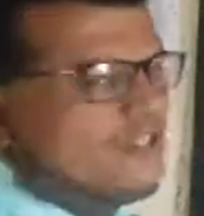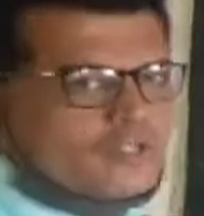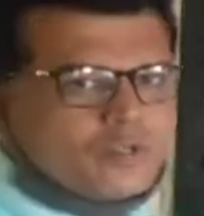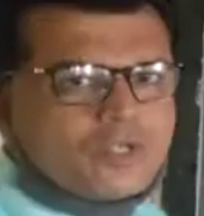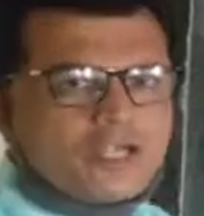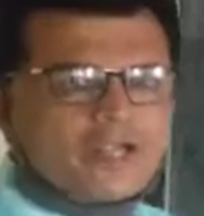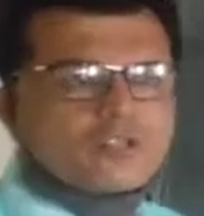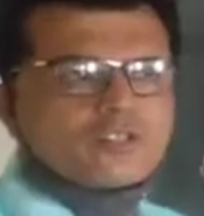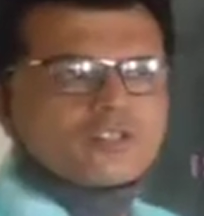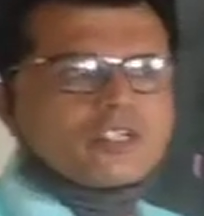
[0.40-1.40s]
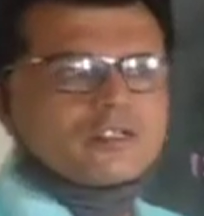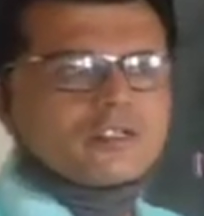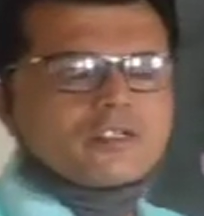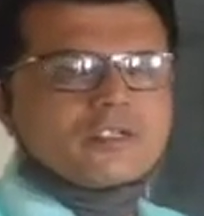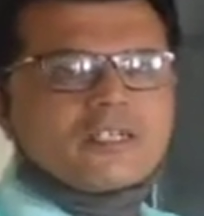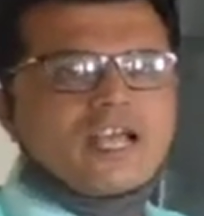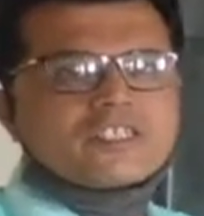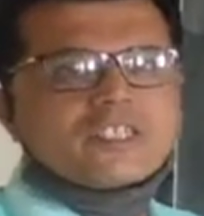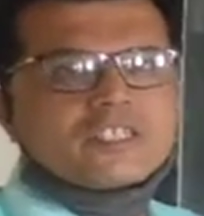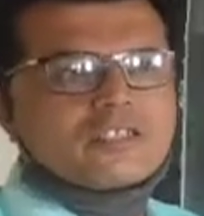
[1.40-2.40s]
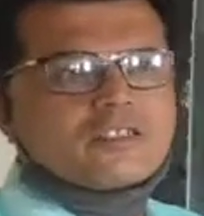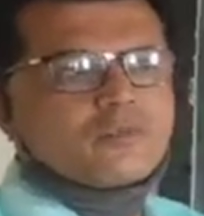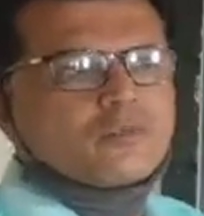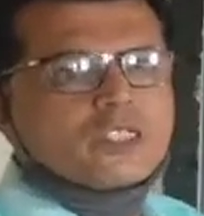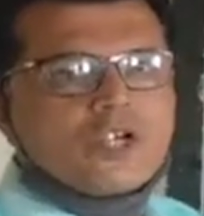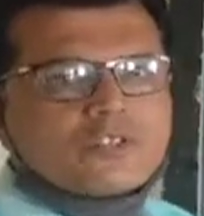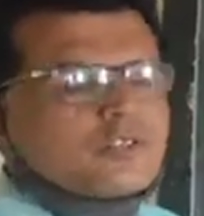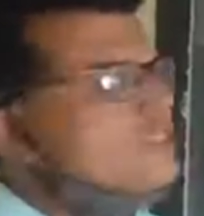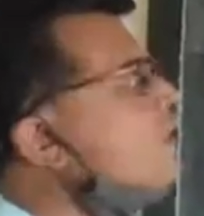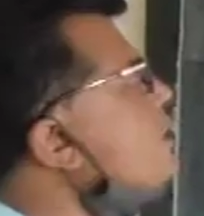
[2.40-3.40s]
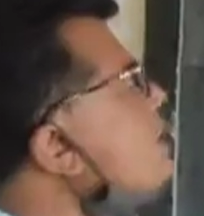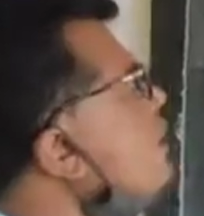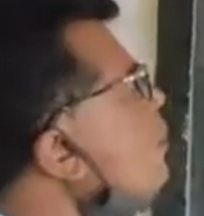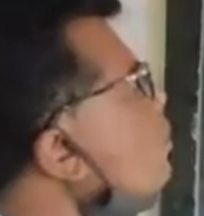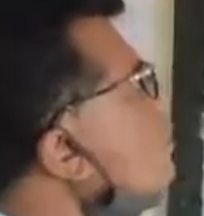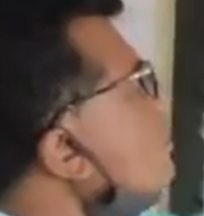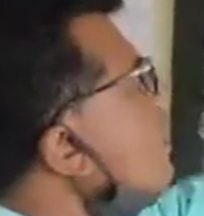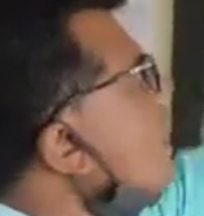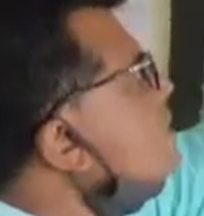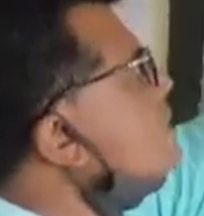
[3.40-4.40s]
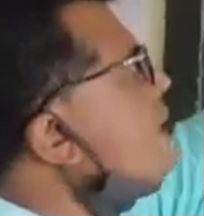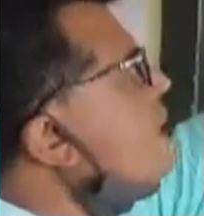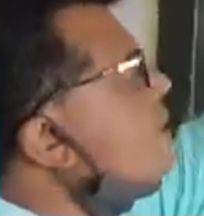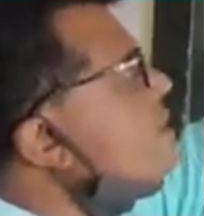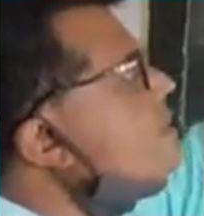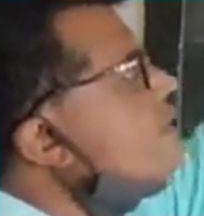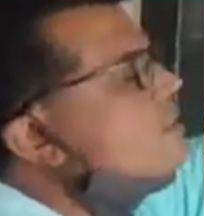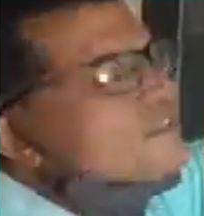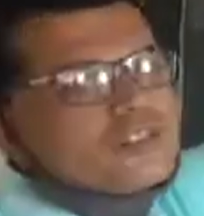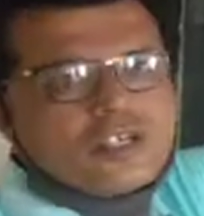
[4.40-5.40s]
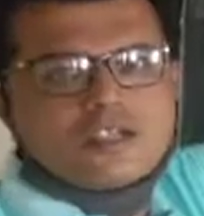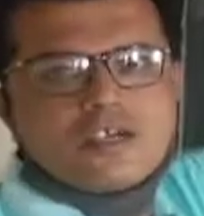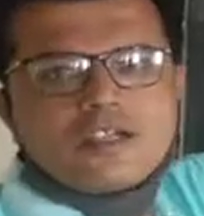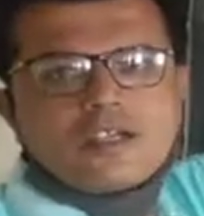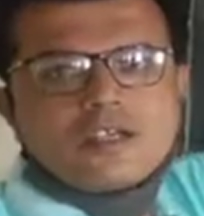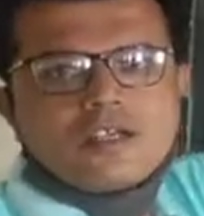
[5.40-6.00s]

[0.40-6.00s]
Hello student. Last session we have to study now class 10 circle.